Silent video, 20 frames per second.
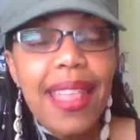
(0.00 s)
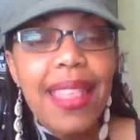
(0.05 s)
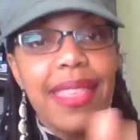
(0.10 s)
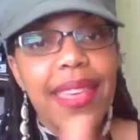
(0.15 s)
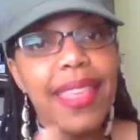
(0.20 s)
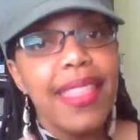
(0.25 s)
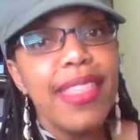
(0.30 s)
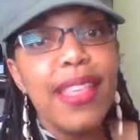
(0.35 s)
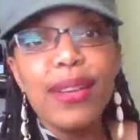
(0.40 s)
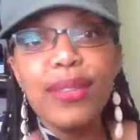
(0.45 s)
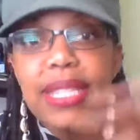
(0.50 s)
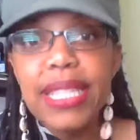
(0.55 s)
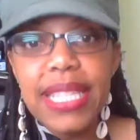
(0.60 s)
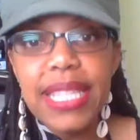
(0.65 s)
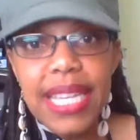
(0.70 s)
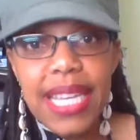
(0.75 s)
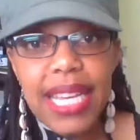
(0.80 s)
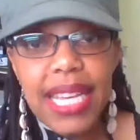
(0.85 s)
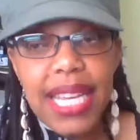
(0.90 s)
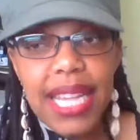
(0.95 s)
then they'll
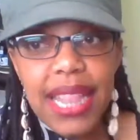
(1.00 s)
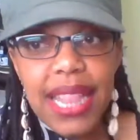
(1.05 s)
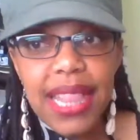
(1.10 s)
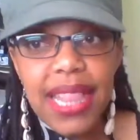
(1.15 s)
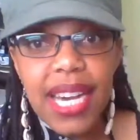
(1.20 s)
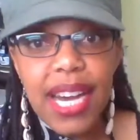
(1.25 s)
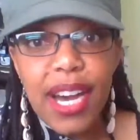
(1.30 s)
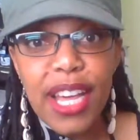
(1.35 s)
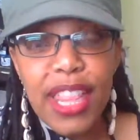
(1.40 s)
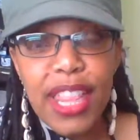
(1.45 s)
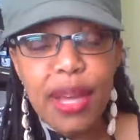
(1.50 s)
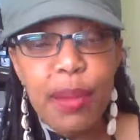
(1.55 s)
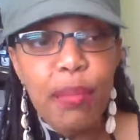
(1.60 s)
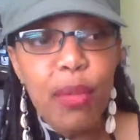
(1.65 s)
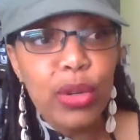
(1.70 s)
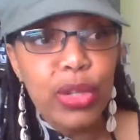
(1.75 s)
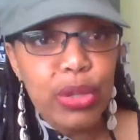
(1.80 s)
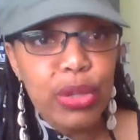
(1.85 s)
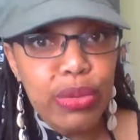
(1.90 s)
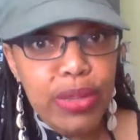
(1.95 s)
see the
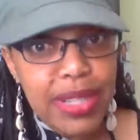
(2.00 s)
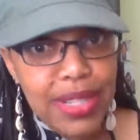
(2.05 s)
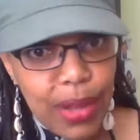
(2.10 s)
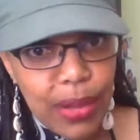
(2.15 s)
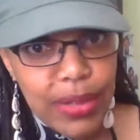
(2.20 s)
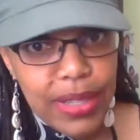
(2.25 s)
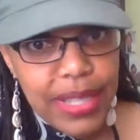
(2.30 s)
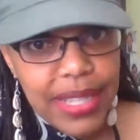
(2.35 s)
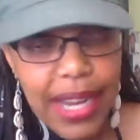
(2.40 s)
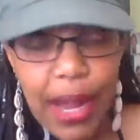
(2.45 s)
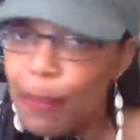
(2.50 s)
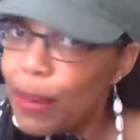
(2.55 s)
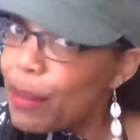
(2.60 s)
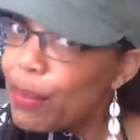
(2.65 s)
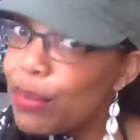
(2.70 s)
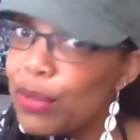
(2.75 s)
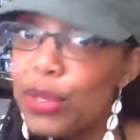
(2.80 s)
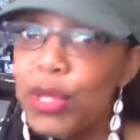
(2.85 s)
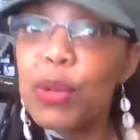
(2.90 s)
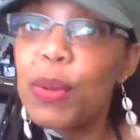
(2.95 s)
most results. Now,
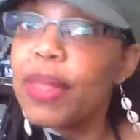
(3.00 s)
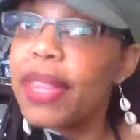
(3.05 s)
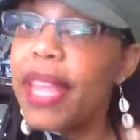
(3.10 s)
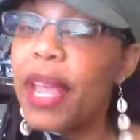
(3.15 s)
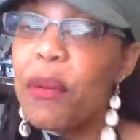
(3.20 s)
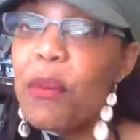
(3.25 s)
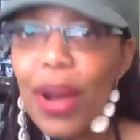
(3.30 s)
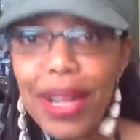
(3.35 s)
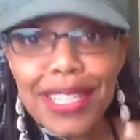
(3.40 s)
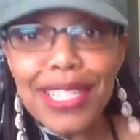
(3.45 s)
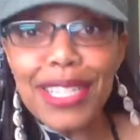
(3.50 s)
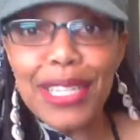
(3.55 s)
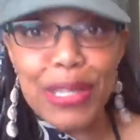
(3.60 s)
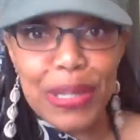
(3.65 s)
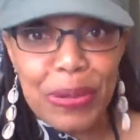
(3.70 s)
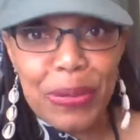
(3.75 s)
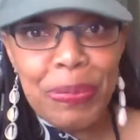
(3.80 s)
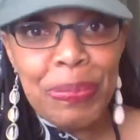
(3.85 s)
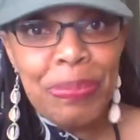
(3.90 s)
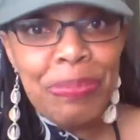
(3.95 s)
people do what they want to do,